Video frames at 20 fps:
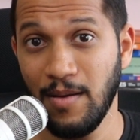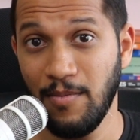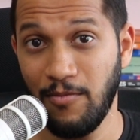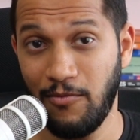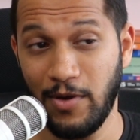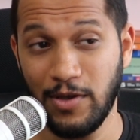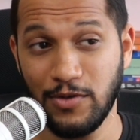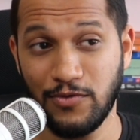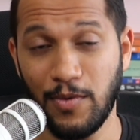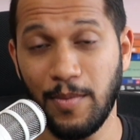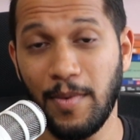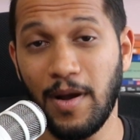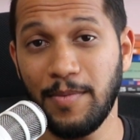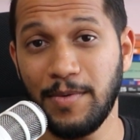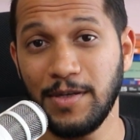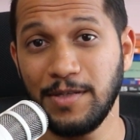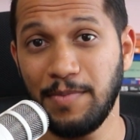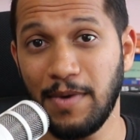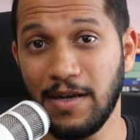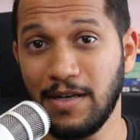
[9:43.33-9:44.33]
because from our
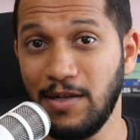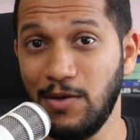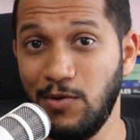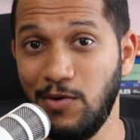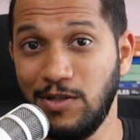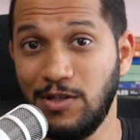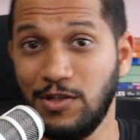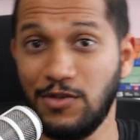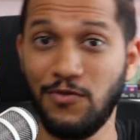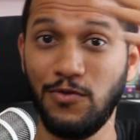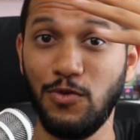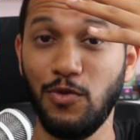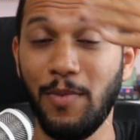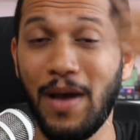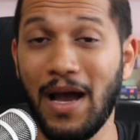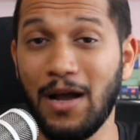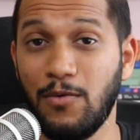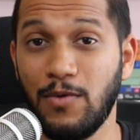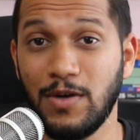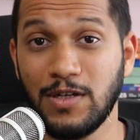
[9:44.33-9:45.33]
perspective, he just flew
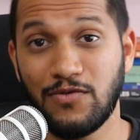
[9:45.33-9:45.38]
backwards.